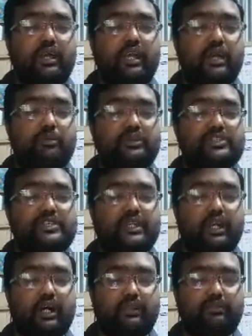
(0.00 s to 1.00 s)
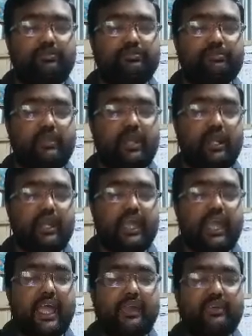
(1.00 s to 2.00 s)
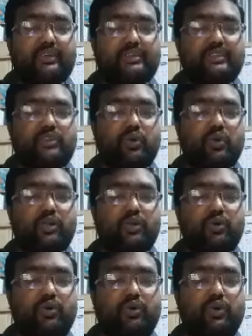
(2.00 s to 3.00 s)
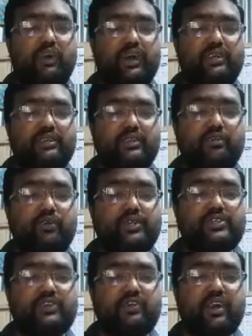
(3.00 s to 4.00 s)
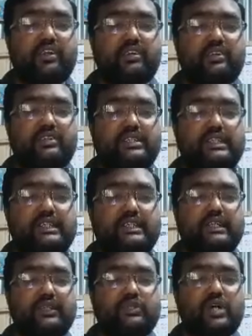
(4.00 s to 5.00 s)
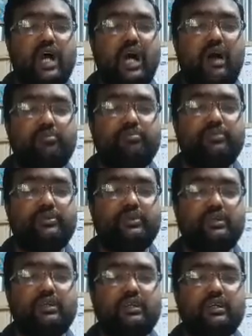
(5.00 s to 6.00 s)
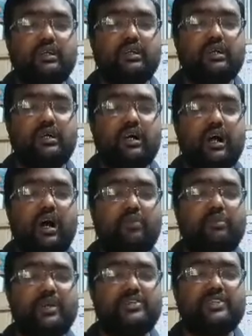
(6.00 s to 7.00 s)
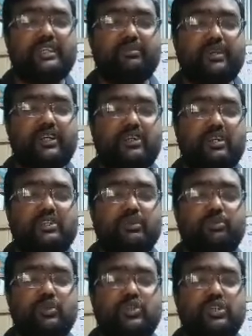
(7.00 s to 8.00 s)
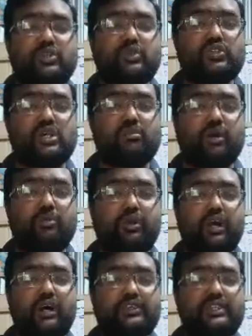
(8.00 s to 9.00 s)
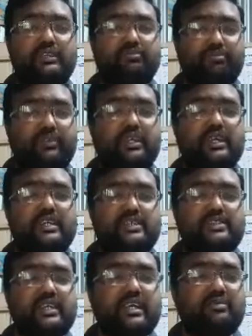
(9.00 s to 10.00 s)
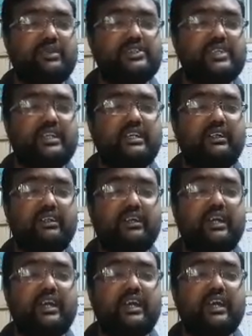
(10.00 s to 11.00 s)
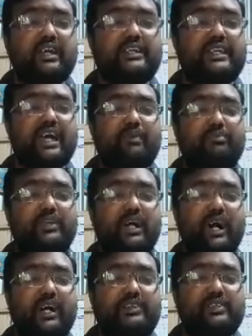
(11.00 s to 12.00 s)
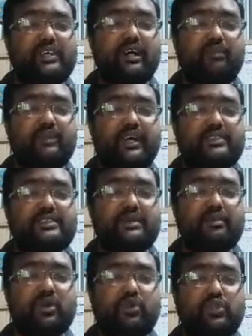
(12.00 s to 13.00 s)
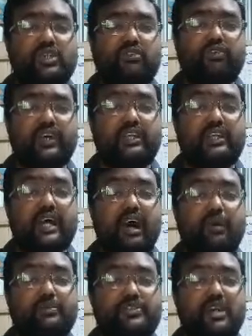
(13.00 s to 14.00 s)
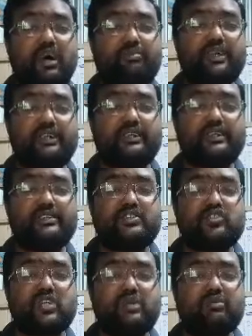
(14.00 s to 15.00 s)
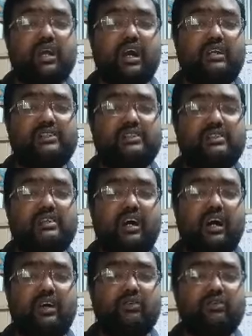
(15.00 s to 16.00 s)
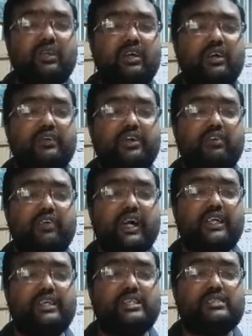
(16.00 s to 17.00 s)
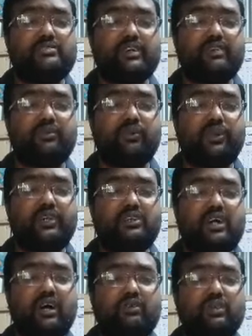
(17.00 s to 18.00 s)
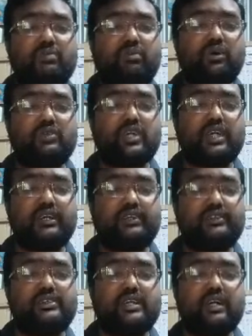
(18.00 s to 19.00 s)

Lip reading: Ibn Sina, another scholar who is credited to have made significant contribution to geomorphology, is Ibn Sina. He gave the idea of landscape erosion when he observed that the stream cut down their valleys when flowing down the mountains.